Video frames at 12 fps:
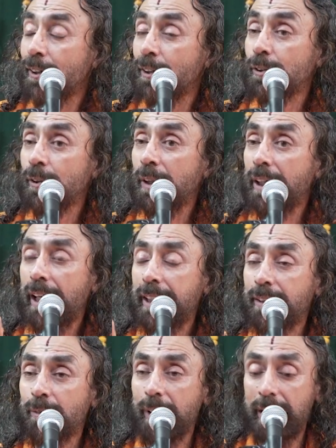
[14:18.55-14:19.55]
So
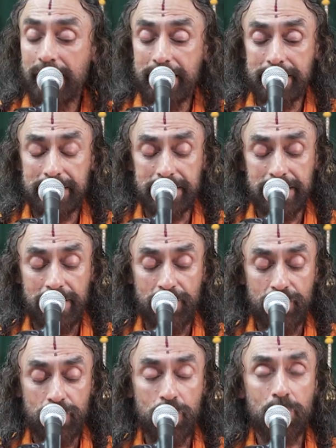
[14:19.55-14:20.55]
likewise,
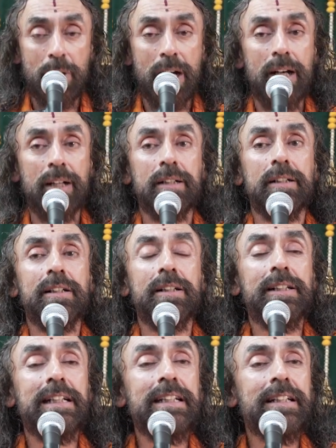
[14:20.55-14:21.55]
if you are
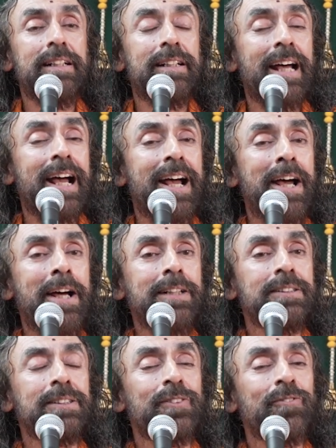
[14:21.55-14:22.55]

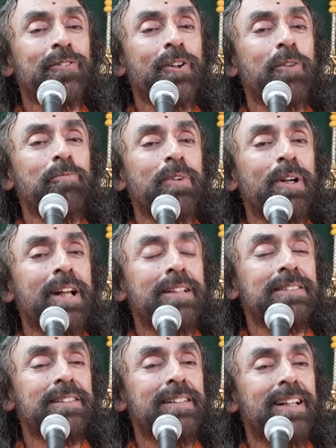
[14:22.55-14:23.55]
detached from
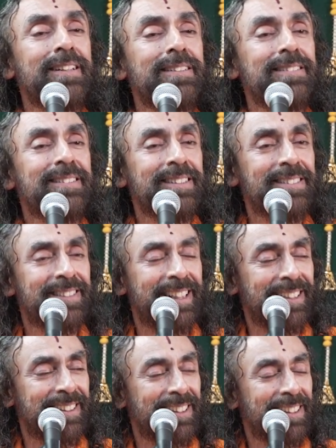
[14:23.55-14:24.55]
residence,
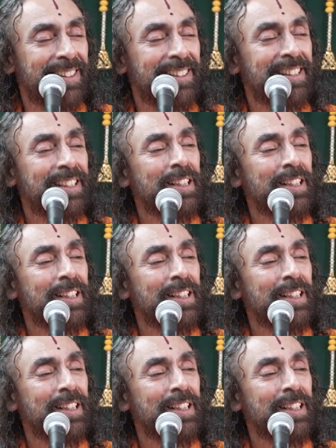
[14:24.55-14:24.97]
etc.,